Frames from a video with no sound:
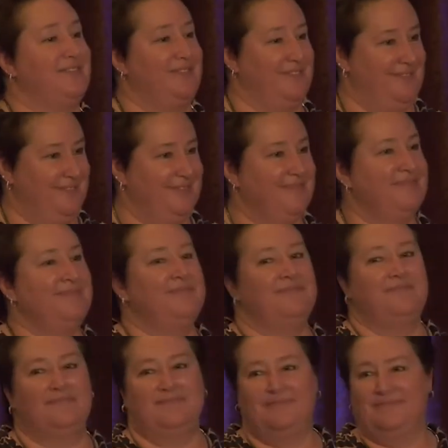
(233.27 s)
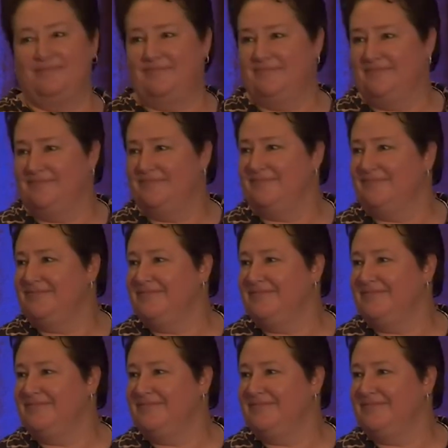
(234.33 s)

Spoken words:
(no one is talking)